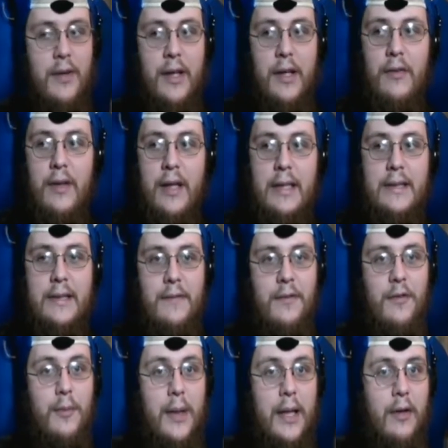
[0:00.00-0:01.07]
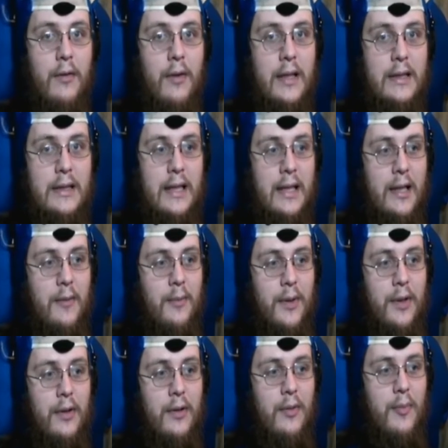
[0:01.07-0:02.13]
figurines. If you play Grunts on the
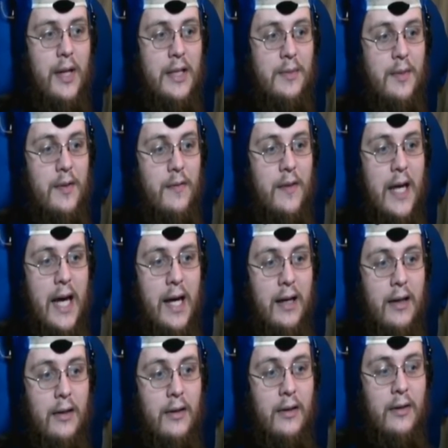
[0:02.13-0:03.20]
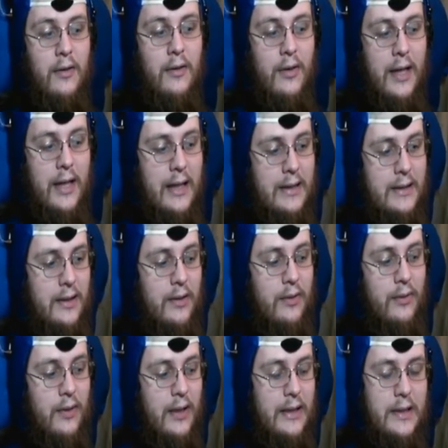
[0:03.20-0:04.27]
computer, it reminds me of that. Or I guess the
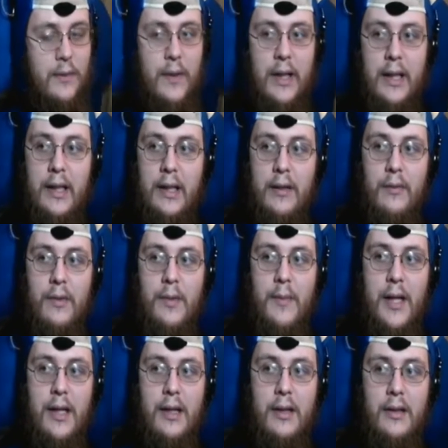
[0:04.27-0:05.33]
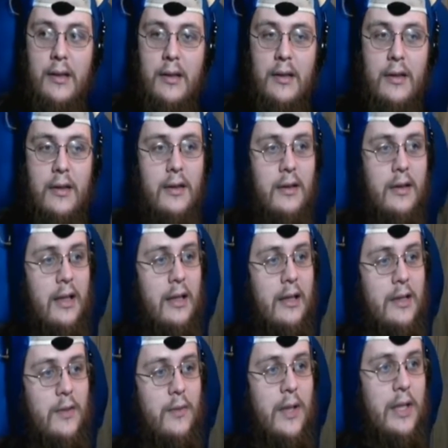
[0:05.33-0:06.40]
new Link's Awakening remake on the
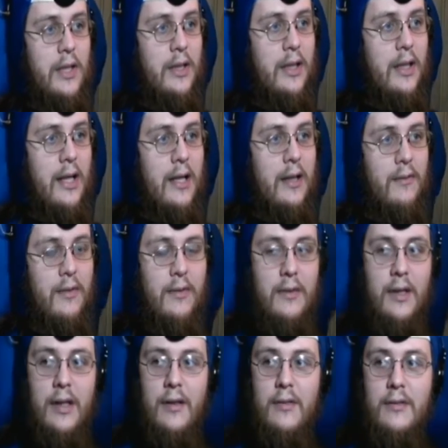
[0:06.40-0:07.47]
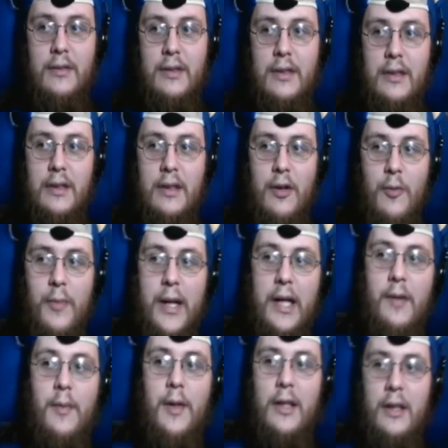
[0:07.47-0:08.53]
Switch. Kind of, you know. Or
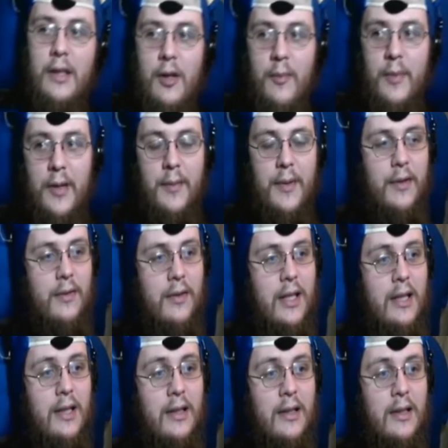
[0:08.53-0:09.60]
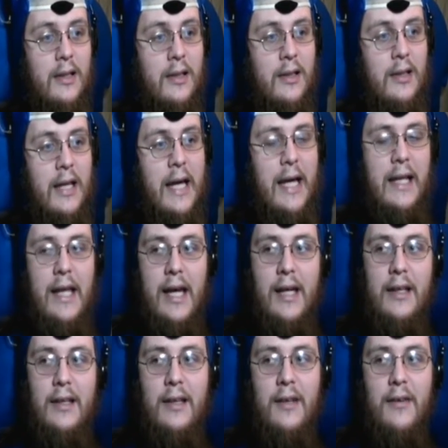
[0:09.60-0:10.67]
Pikmin, you know, Pikmin 3. It had
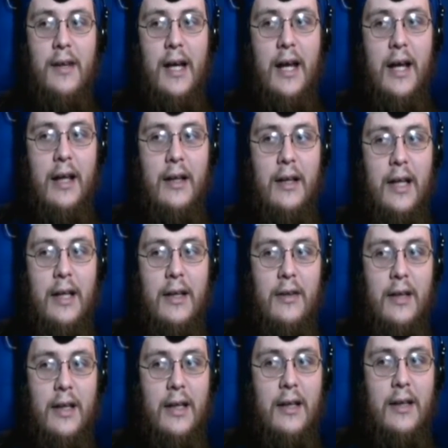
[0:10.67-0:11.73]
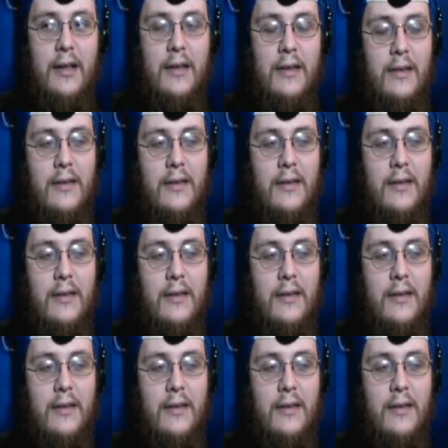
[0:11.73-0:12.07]
that, you know, kind of clay looking